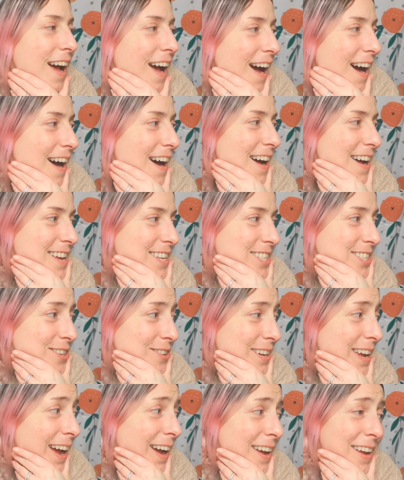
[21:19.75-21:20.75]
I
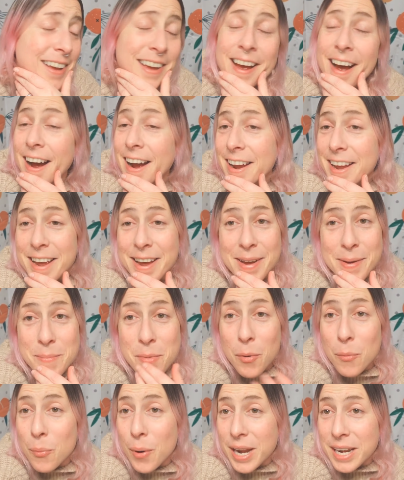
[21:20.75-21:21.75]

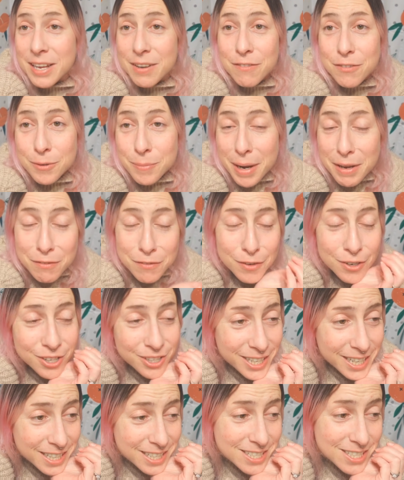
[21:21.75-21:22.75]
am waiting for my
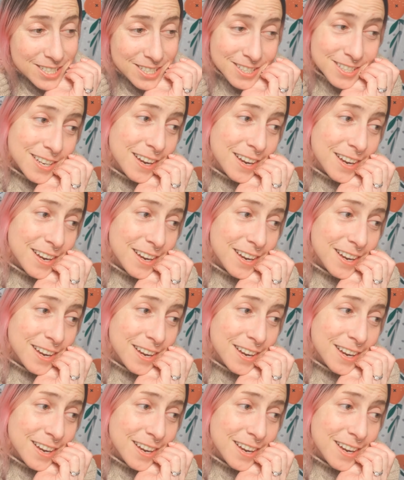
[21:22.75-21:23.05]
Fergus.